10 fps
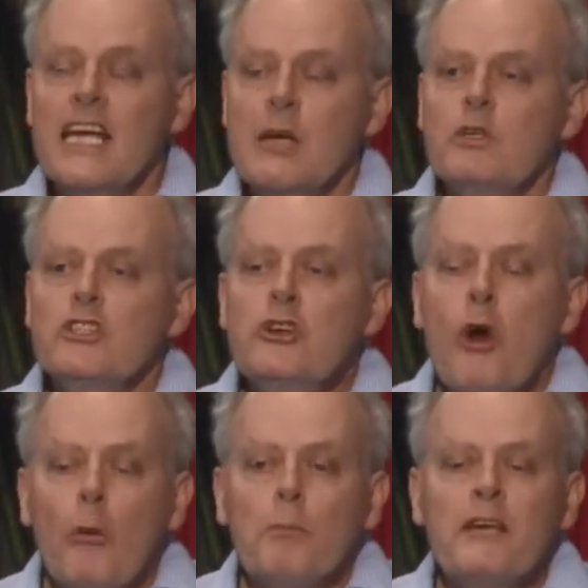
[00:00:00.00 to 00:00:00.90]
it would
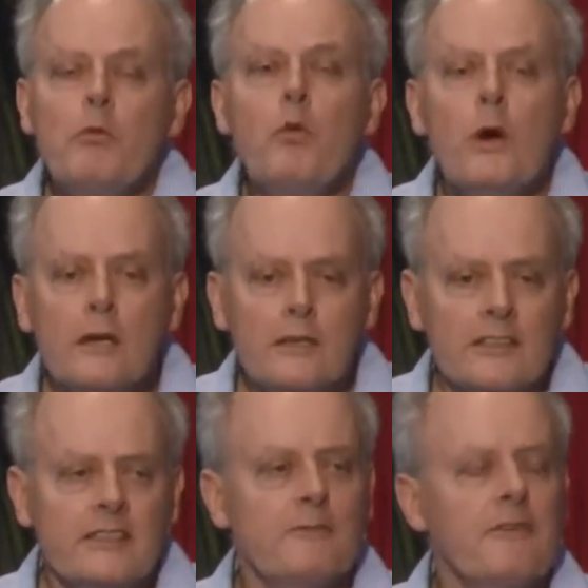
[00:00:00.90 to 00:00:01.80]
not be
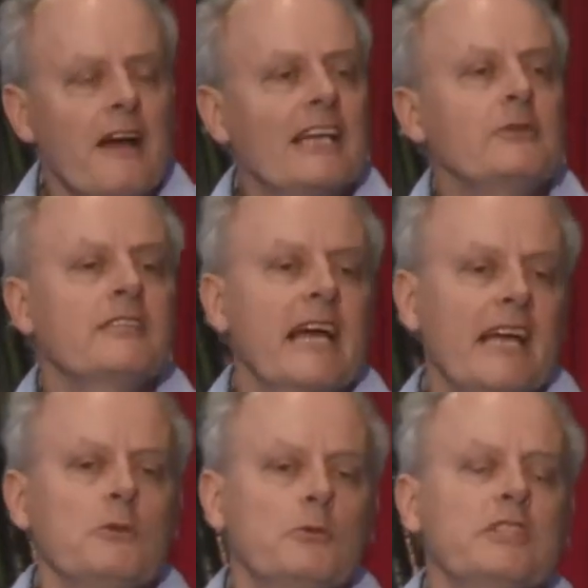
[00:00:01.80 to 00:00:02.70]
worth, the value of the
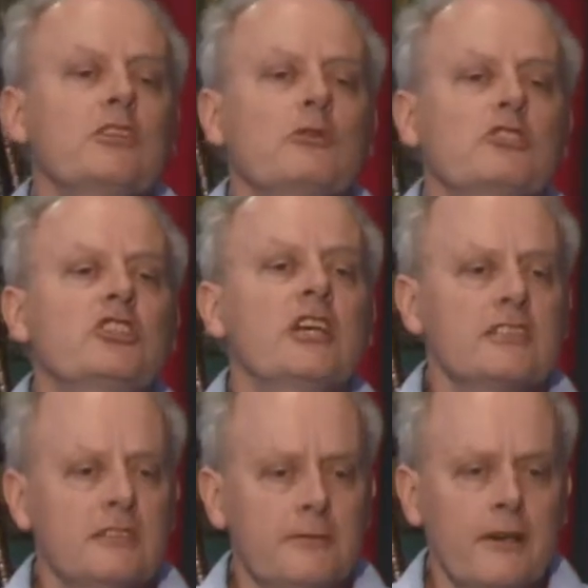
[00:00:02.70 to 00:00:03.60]
animal would not
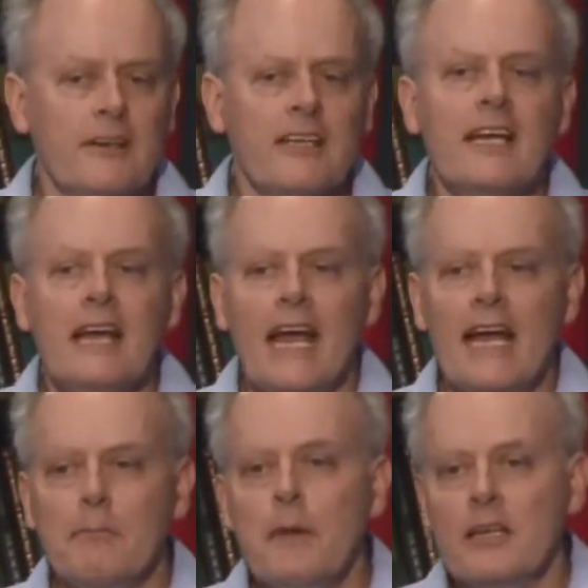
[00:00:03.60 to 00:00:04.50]
justify
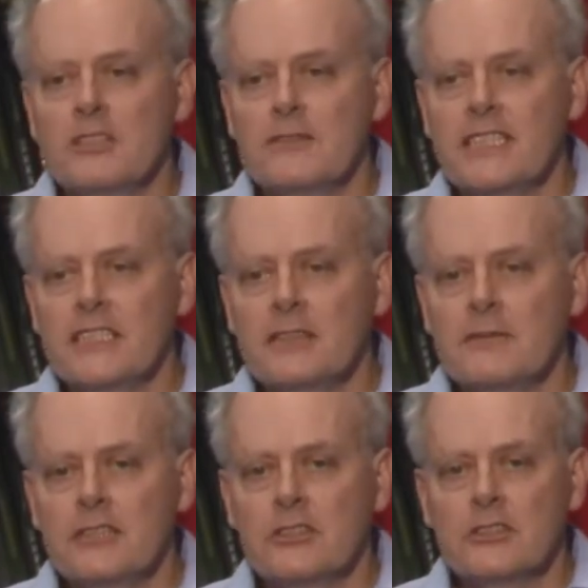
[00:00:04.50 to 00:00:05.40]
much of an
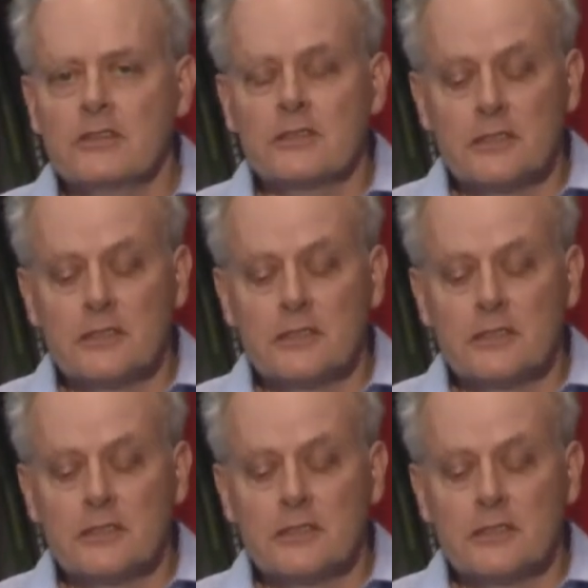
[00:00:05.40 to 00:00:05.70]
intervention.